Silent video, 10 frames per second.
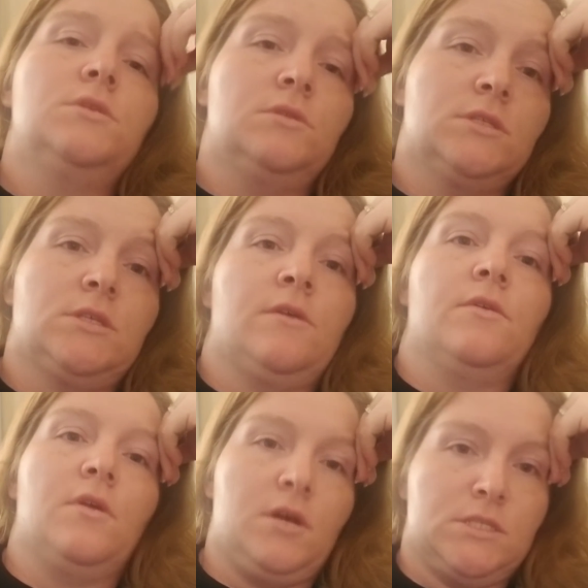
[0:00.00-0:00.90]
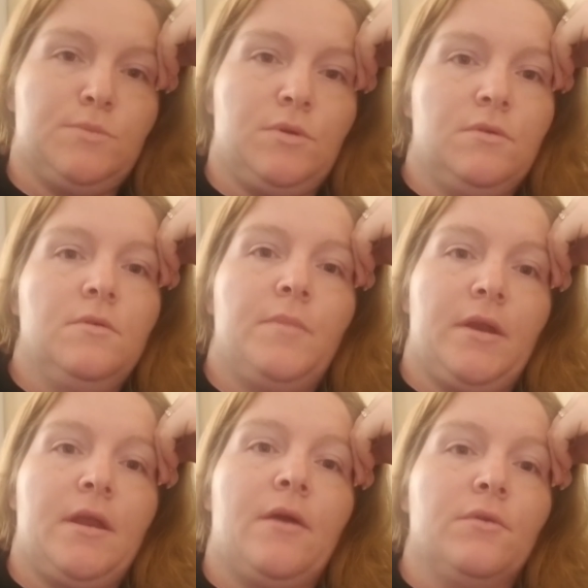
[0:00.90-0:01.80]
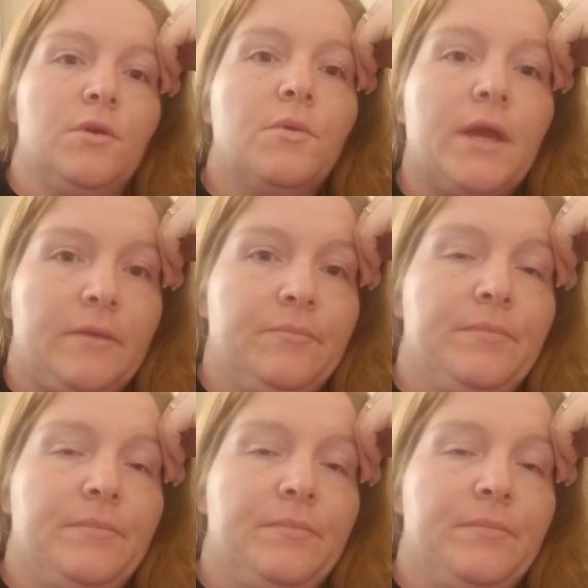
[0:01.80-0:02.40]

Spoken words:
this other hospital about an hour away.